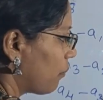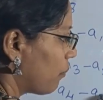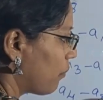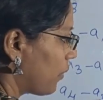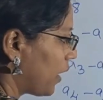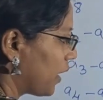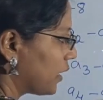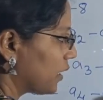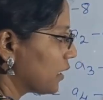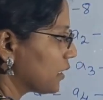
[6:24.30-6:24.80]

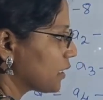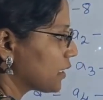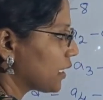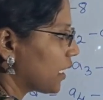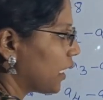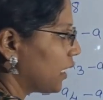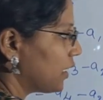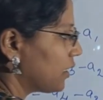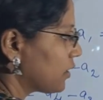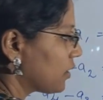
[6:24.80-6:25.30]
Minus
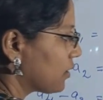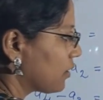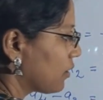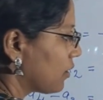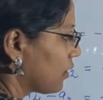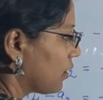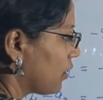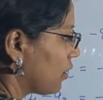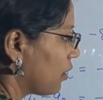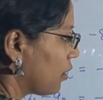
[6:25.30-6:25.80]
8,
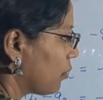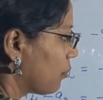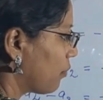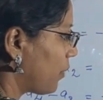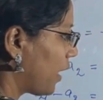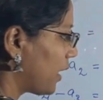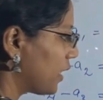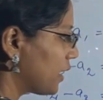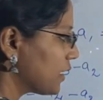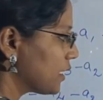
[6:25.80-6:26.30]

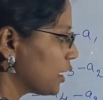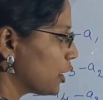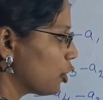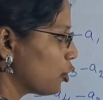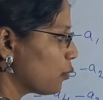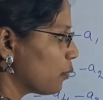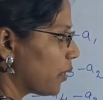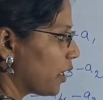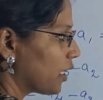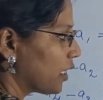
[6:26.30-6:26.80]
minus
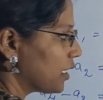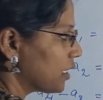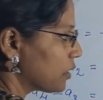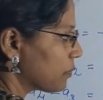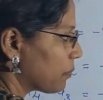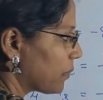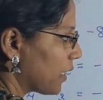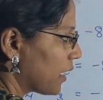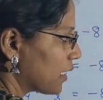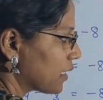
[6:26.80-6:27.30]
into minus
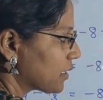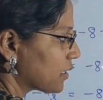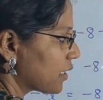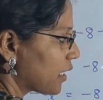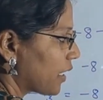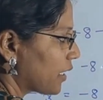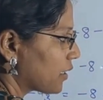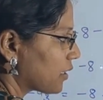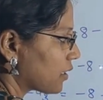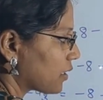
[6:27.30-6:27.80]
plus
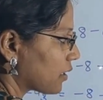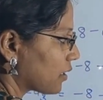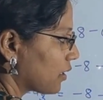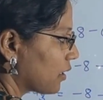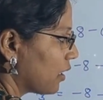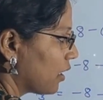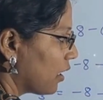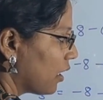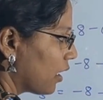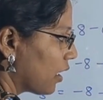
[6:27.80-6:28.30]
8.
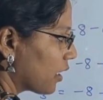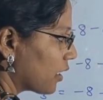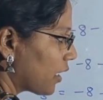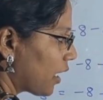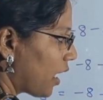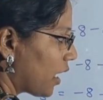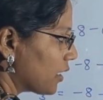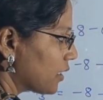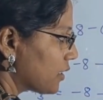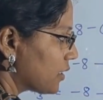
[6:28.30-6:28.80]

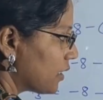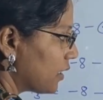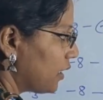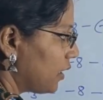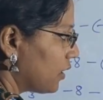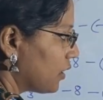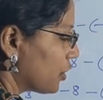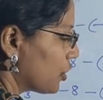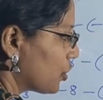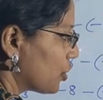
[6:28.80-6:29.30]

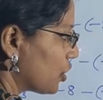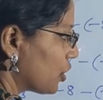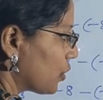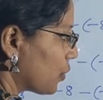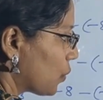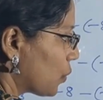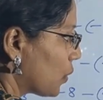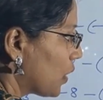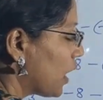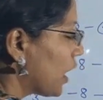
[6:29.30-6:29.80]
Cancel,
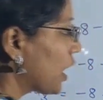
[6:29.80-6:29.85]
0.